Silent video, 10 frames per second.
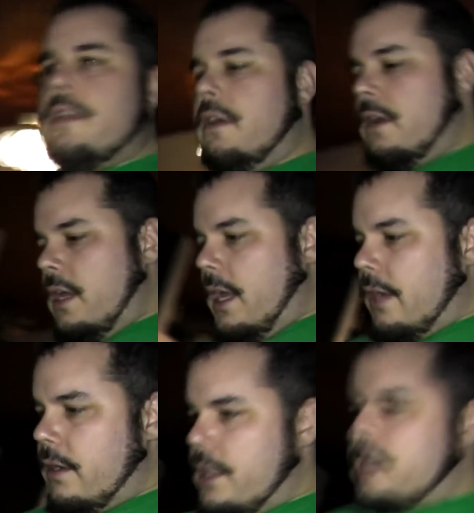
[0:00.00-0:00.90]
so I
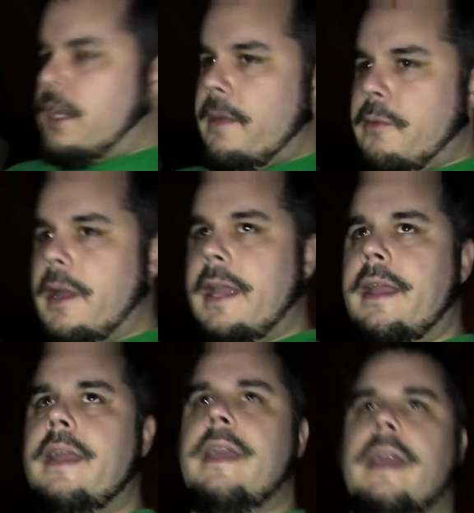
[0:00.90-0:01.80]
go to the
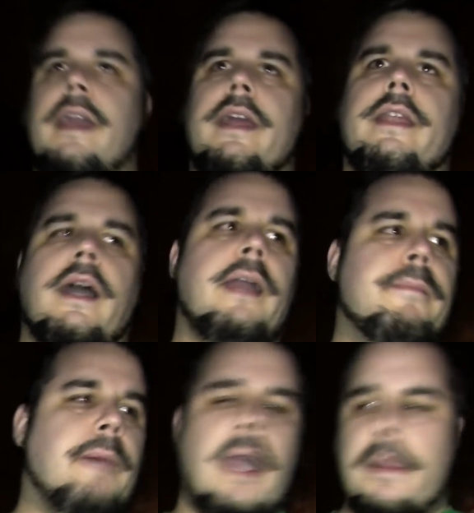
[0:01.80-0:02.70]
Subway and I
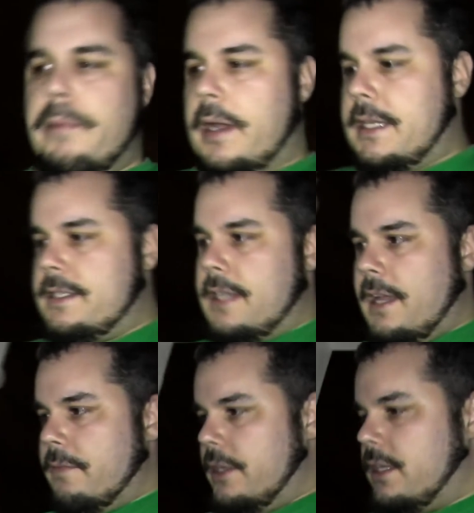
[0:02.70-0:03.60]
buy a brekkie
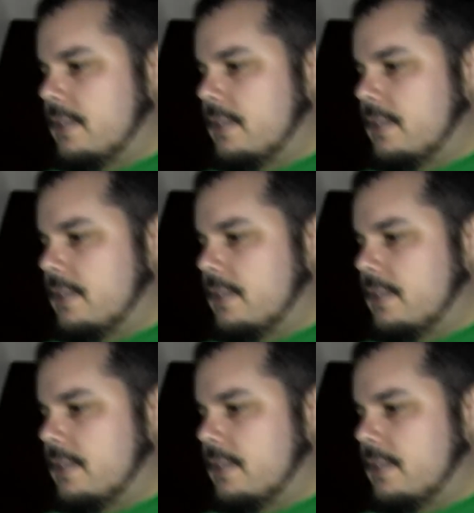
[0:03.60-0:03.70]
sandwich.